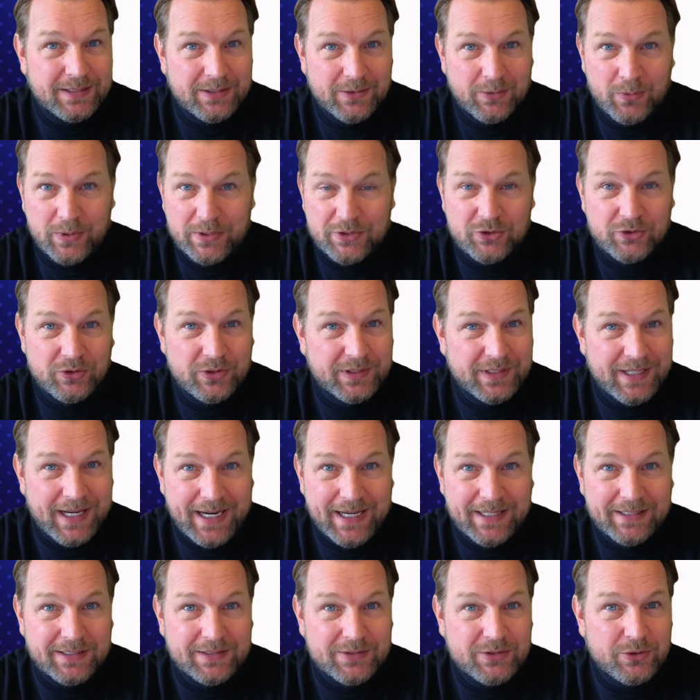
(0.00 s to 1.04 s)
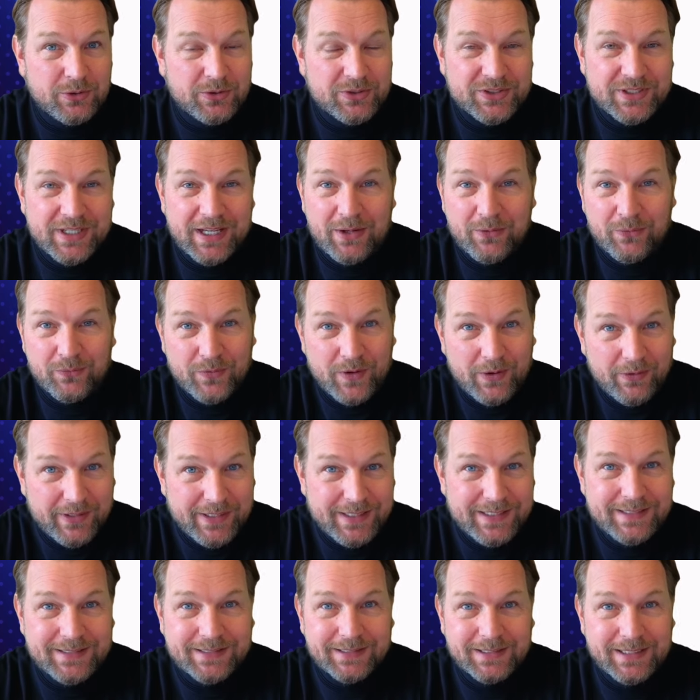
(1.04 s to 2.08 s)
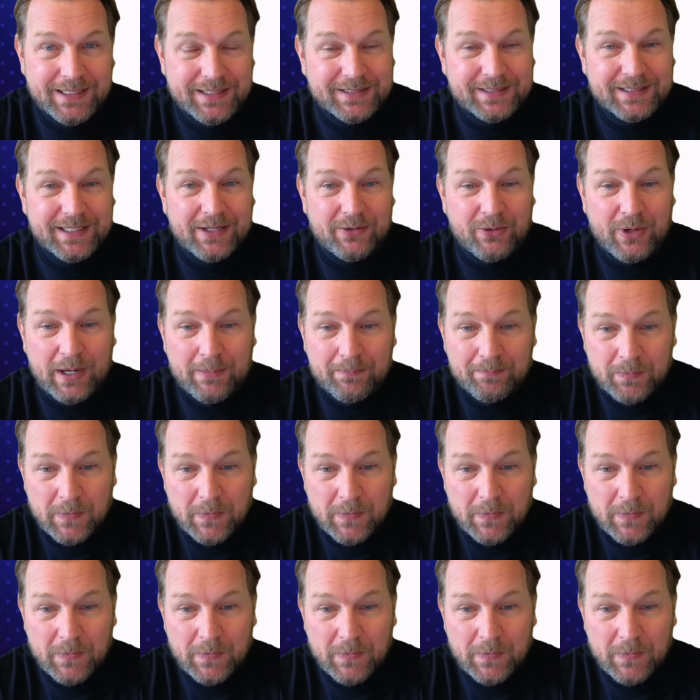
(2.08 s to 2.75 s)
which you can edit yourself very easily, etc.